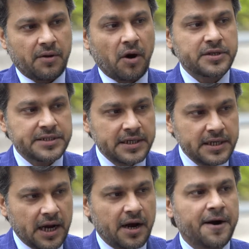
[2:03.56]
are
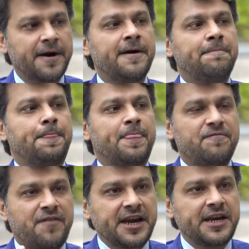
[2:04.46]
still
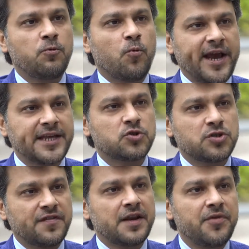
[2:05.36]
finding ways to
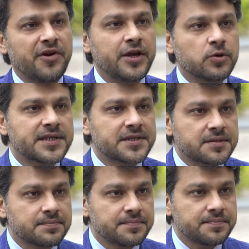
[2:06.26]
develop their
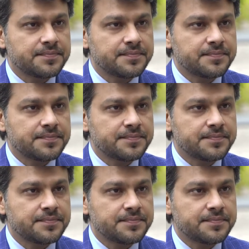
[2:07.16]
ecosystem.